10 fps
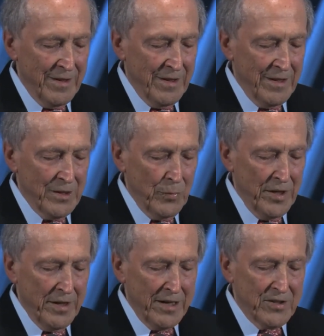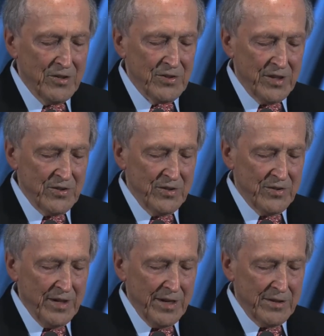In the
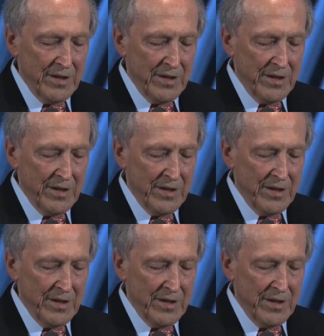mid-1960s,